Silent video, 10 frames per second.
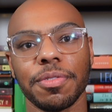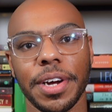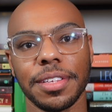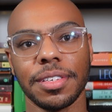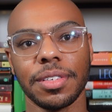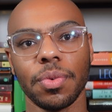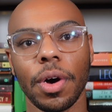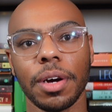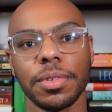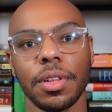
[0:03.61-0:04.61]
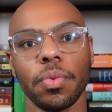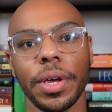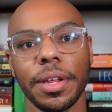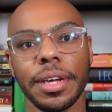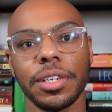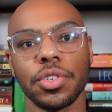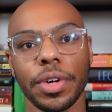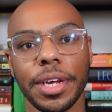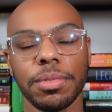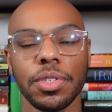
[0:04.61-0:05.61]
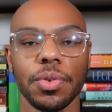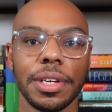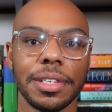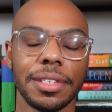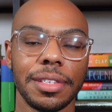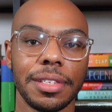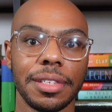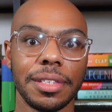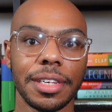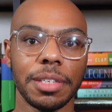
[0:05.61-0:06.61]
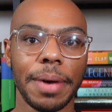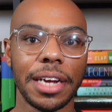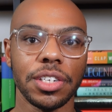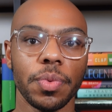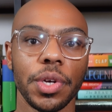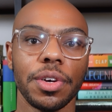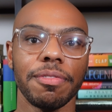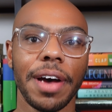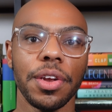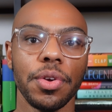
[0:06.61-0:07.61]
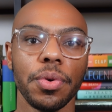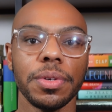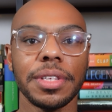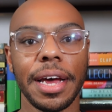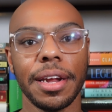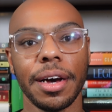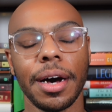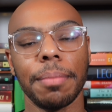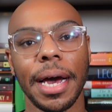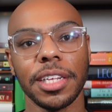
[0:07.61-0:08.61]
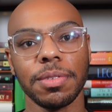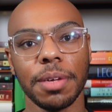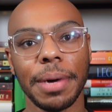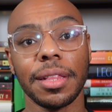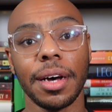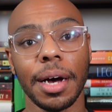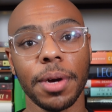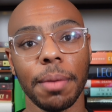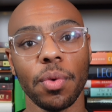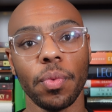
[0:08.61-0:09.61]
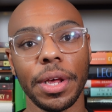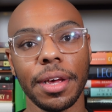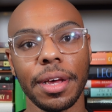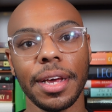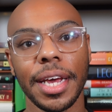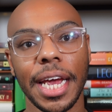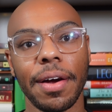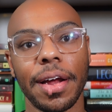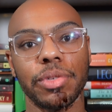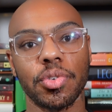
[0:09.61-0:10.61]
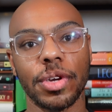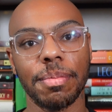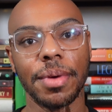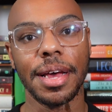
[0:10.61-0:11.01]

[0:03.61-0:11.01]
Francis. Welcome to the weekly Dream Student Dispatch, where you can find news and announcement about the upcoming week here at Dream.